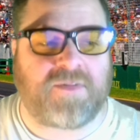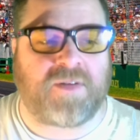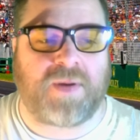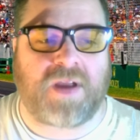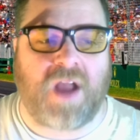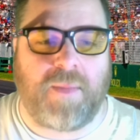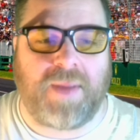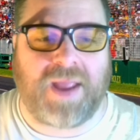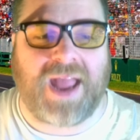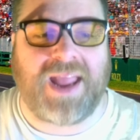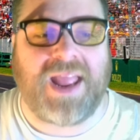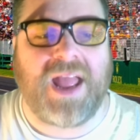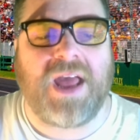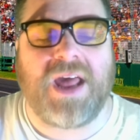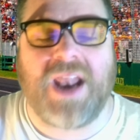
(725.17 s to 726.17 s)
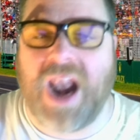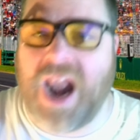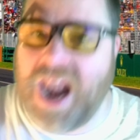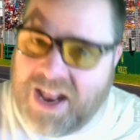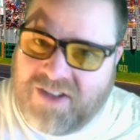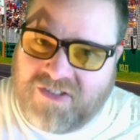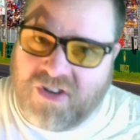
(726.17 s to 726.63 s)
to becoming a
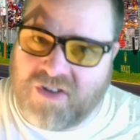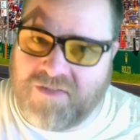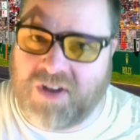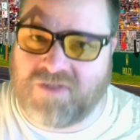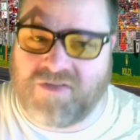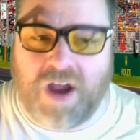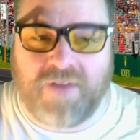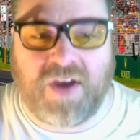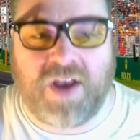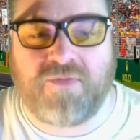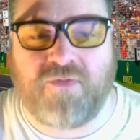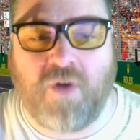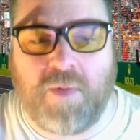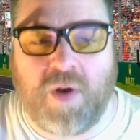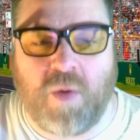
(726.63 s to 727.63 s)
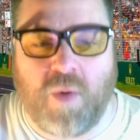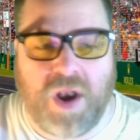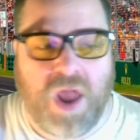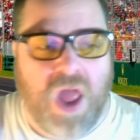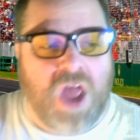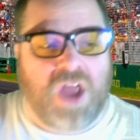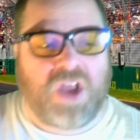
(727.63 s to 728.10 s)
legendary driver in Formula One.
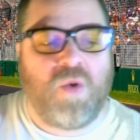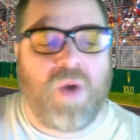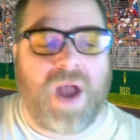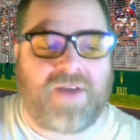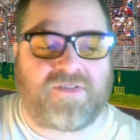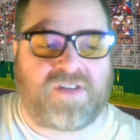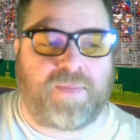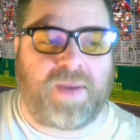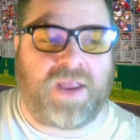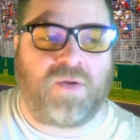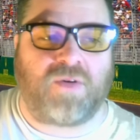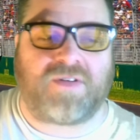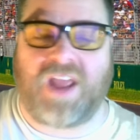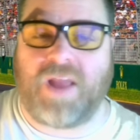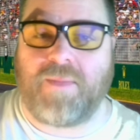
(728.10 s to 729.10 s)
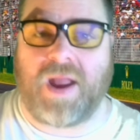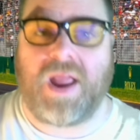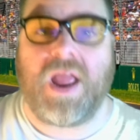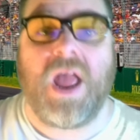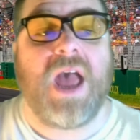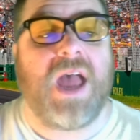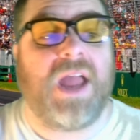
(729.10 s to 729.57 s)
You have to beat your teammate.
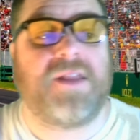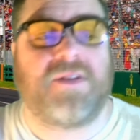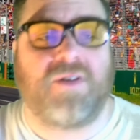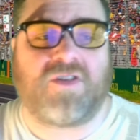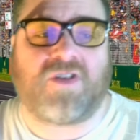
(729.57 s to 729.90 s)
He's not